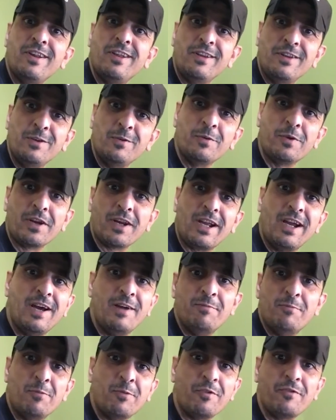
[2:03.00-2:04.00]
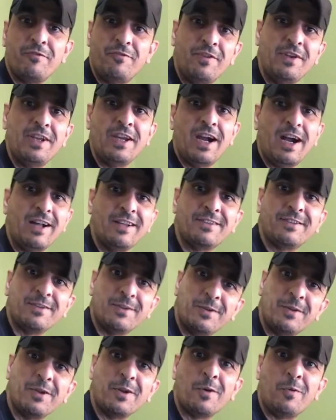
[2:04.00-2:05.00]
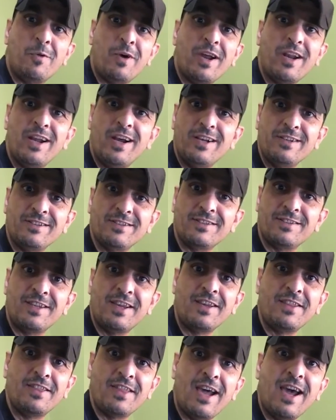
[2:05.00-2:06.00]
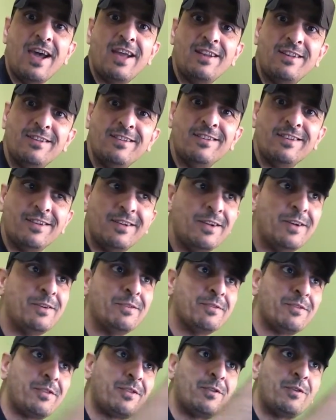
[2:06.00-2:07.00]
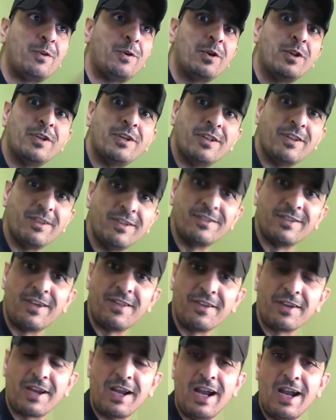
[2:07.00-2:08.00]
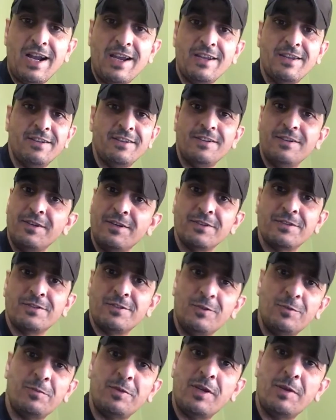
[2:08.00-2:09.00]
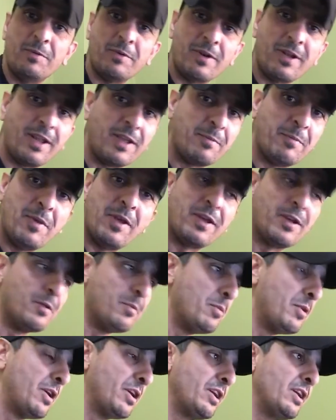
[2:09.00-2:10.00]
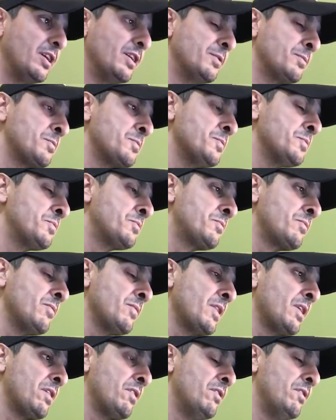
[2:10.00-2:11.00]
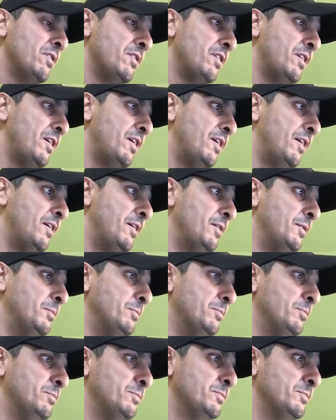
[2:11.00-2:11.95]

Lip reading: it, you would have gotten more fiat. So, why not just take that, throw it into this other guy and, still be able to, like, make your money. So